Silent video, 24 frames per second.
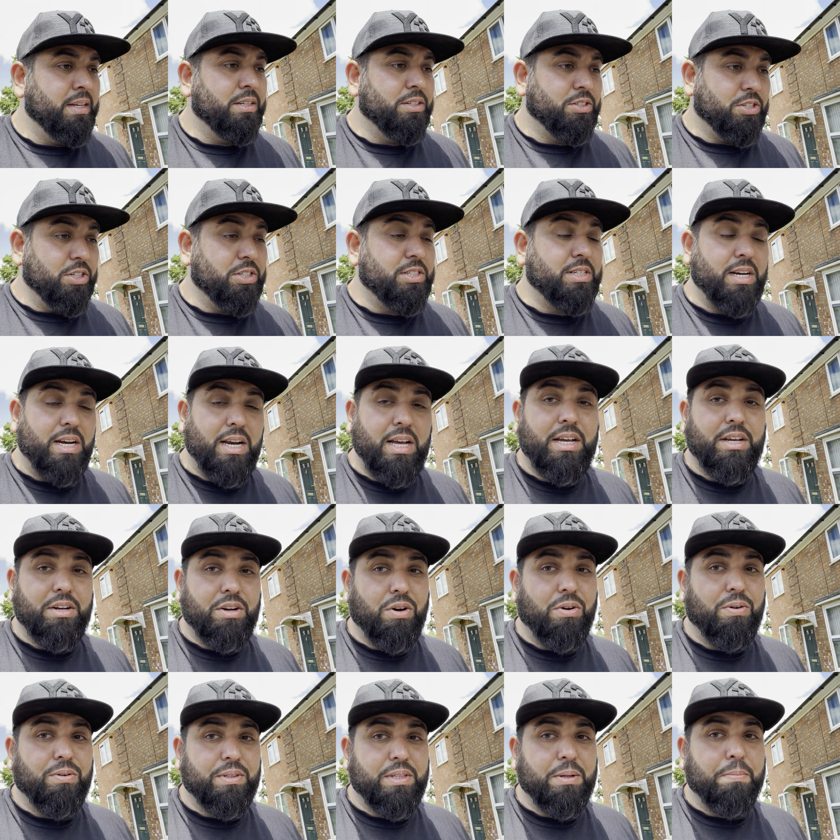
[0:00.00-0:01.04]
just to let you
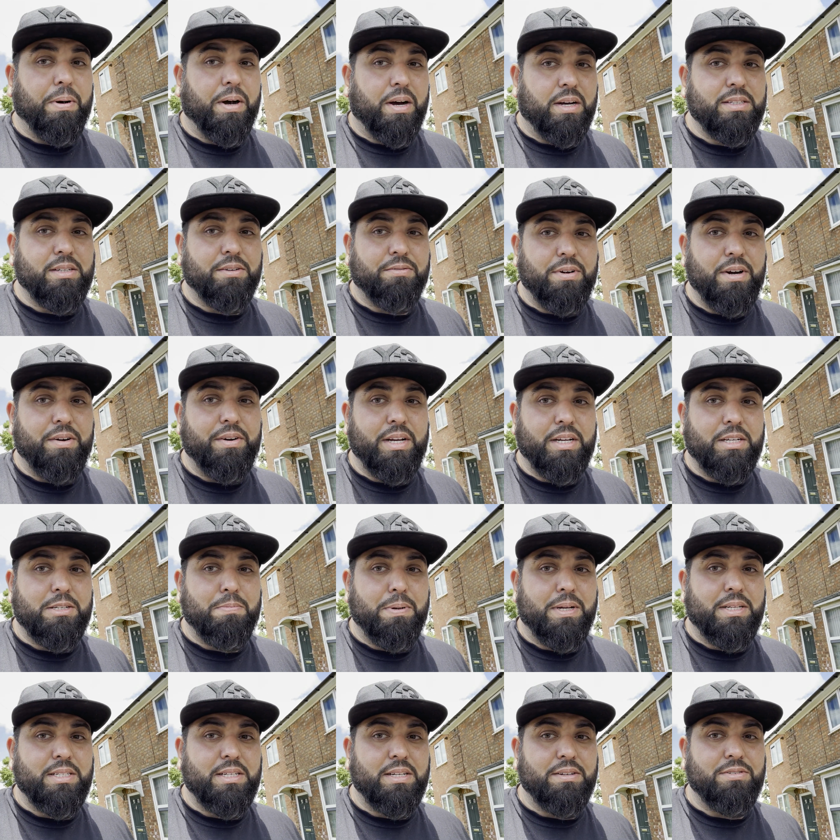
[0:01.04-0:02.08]
know, the parts are very
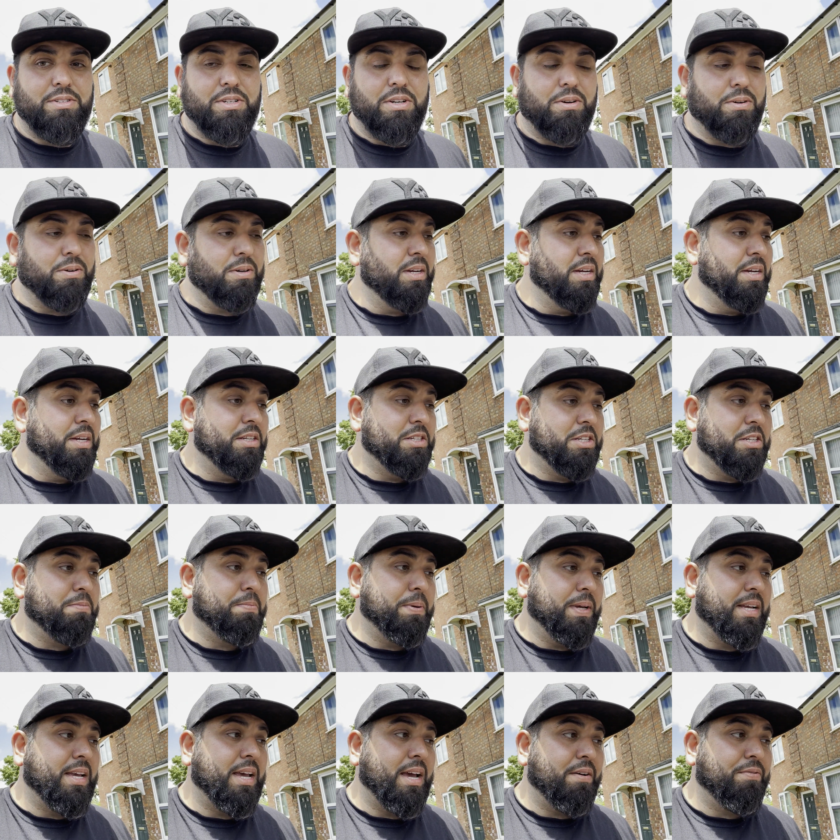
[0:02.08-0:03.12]
expensive, so just
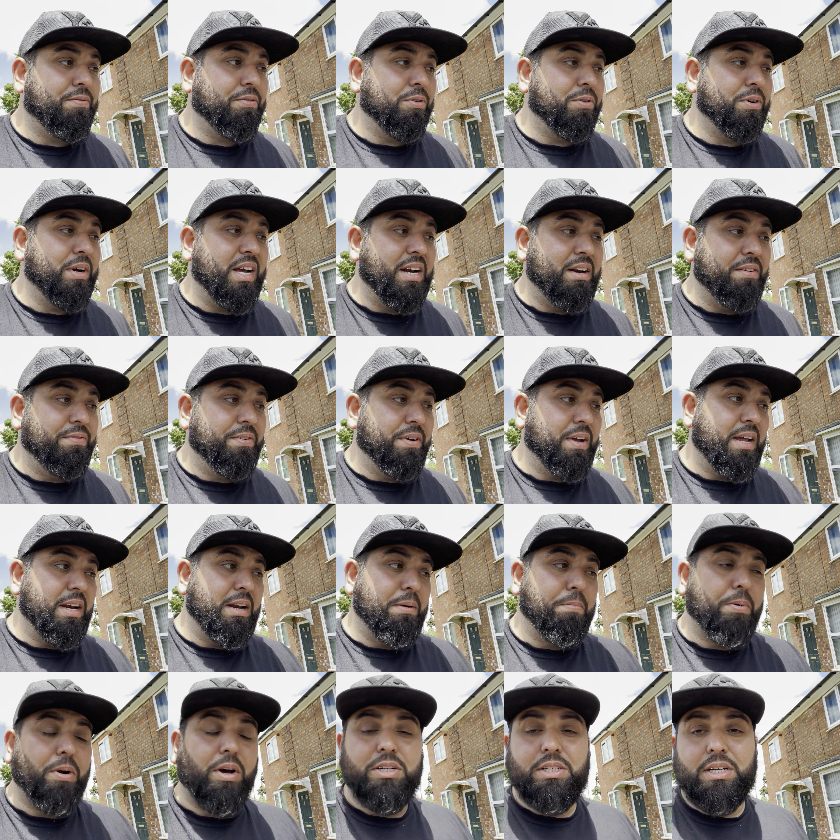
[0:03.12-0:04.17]
be careful. Any
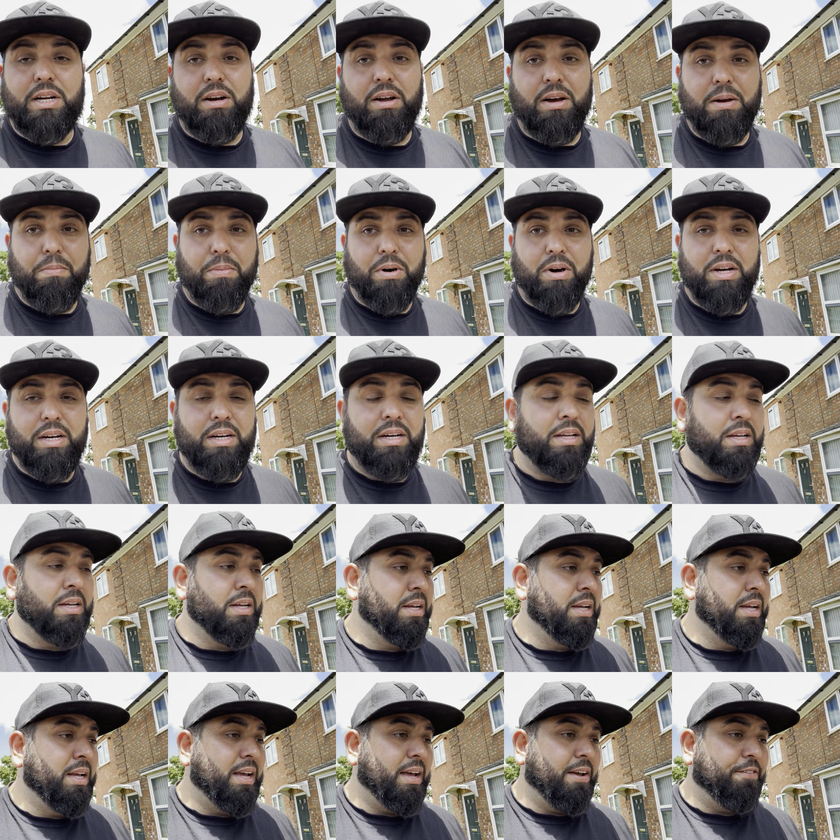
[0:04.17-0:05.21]
project like mine,
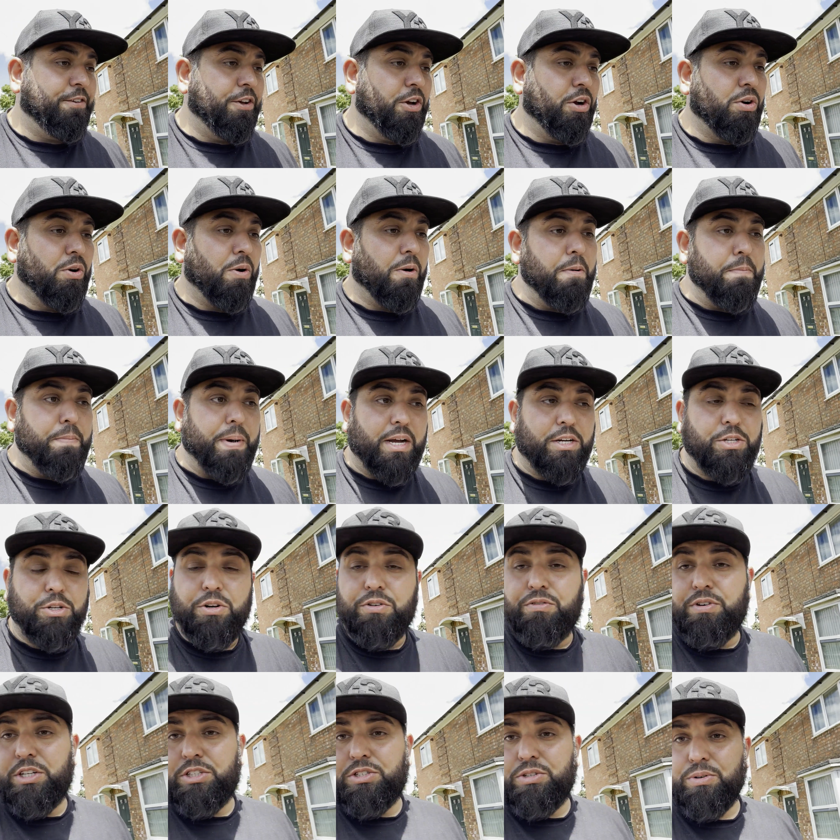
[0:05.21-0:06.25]
if you're going back to
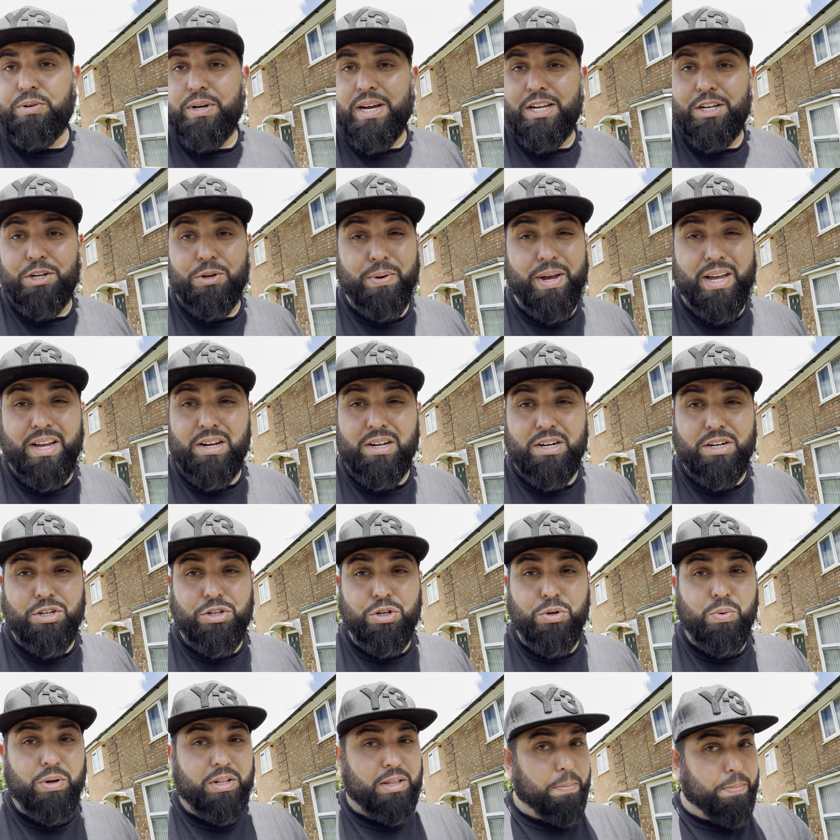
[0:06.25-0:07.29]
original and you ain't going to
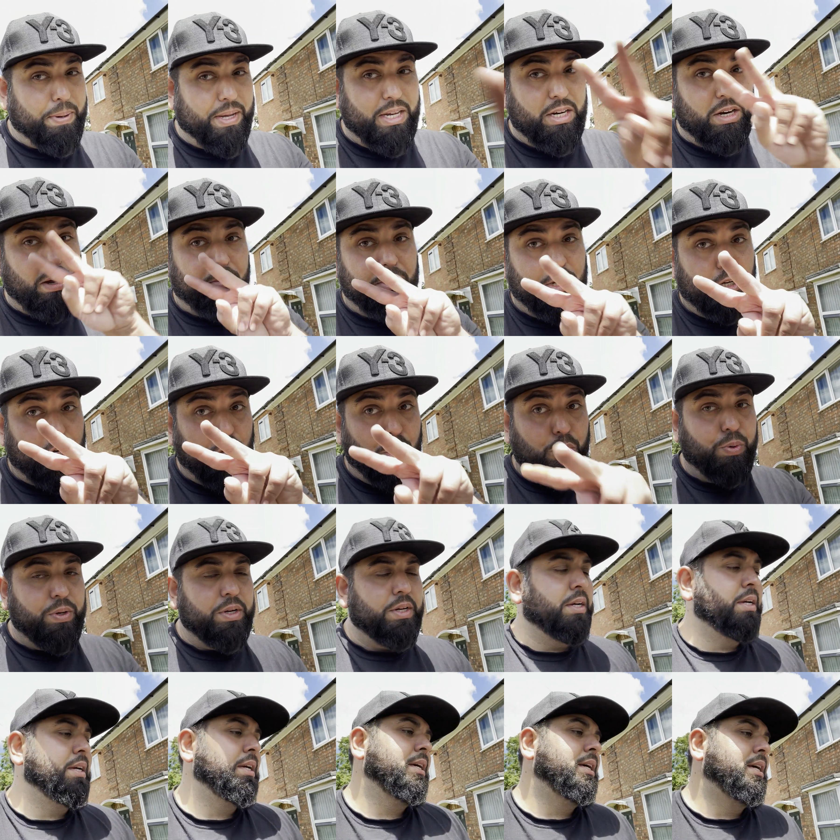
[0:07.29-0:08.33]
do what the PW do,
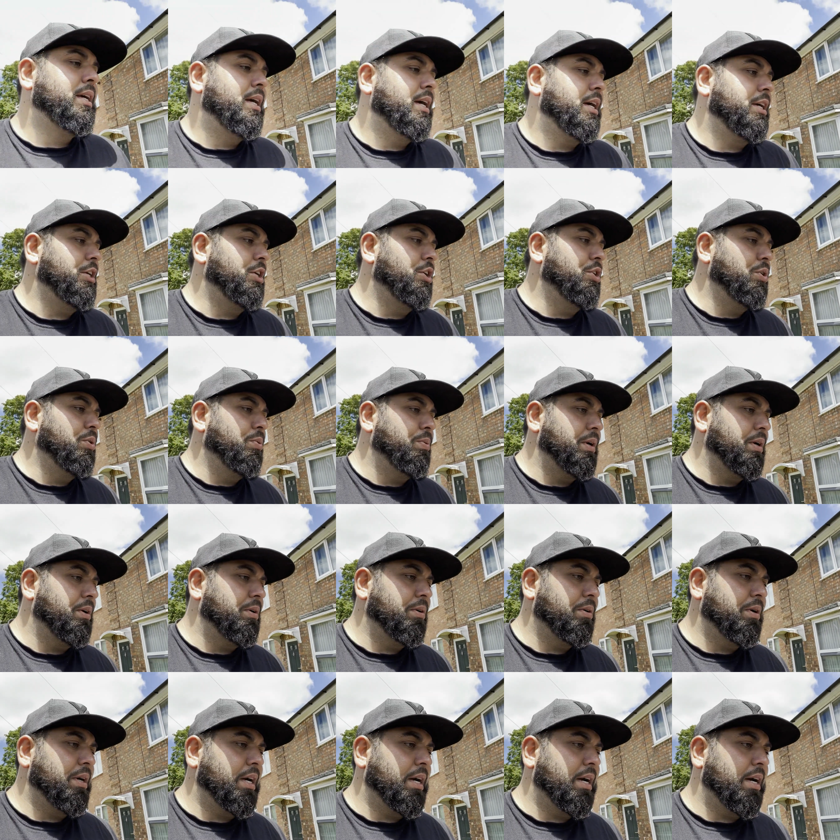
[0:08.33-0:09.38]
you
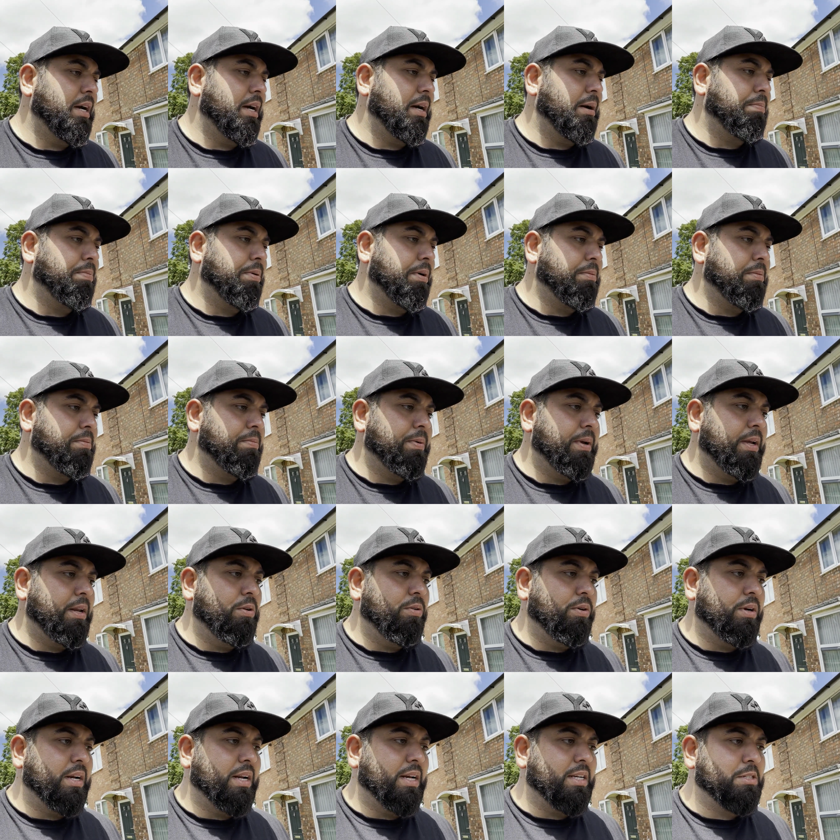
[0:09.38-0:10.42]
will probably
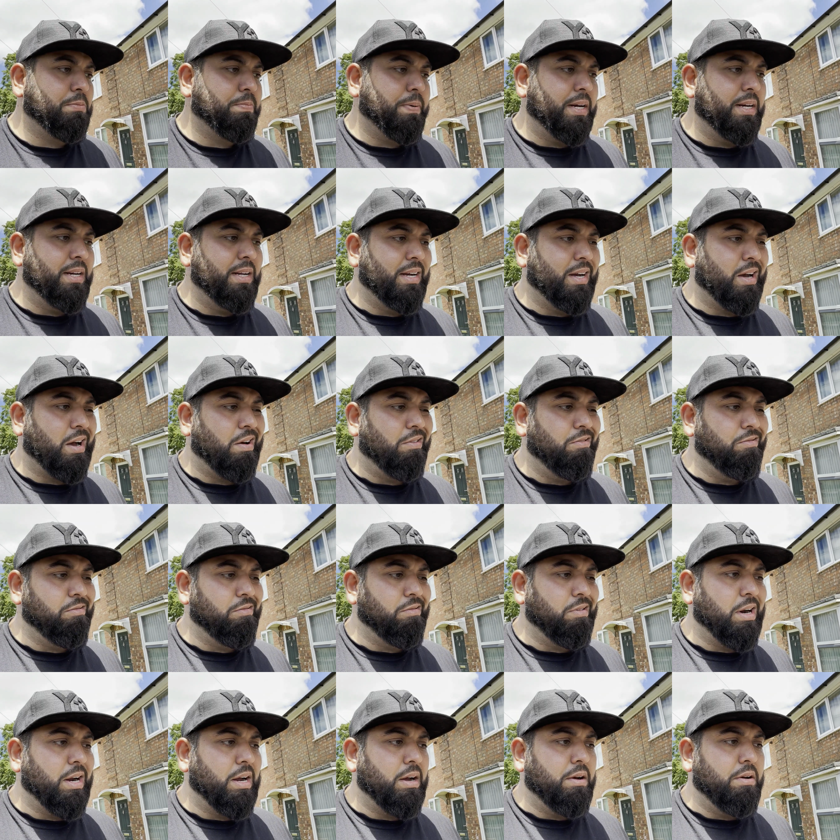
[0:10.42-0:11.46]
looking at spending
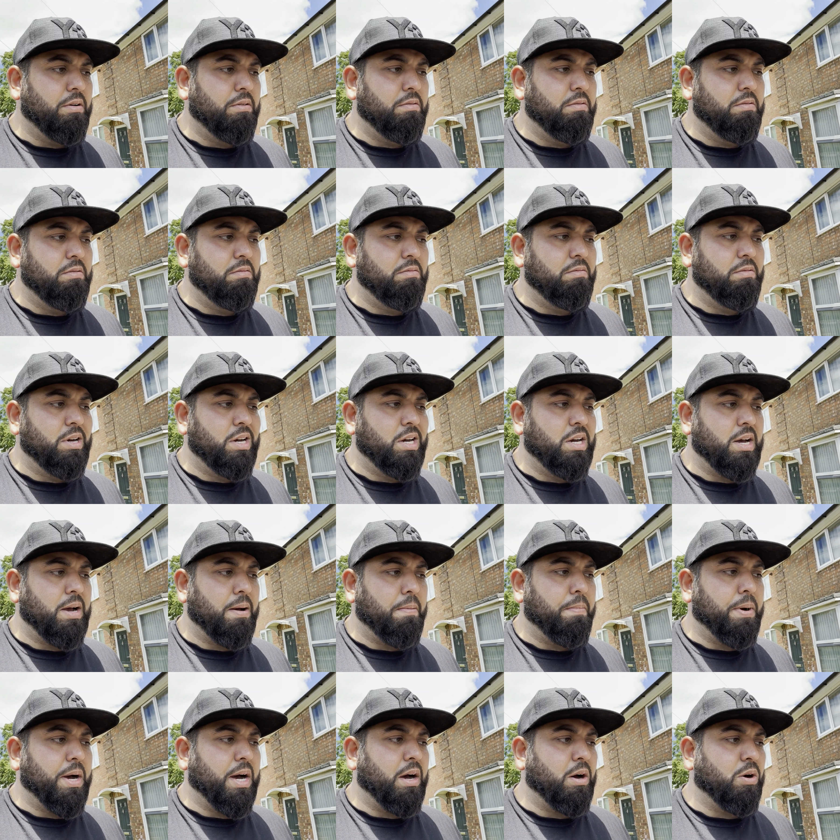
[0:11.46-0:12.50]
around
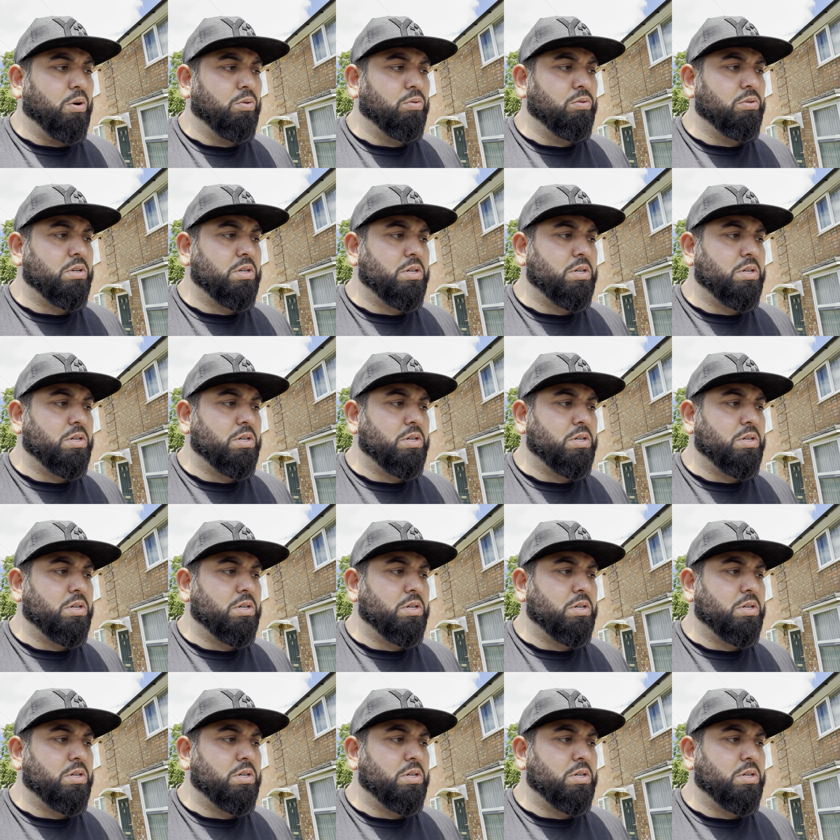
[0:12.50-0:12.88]
about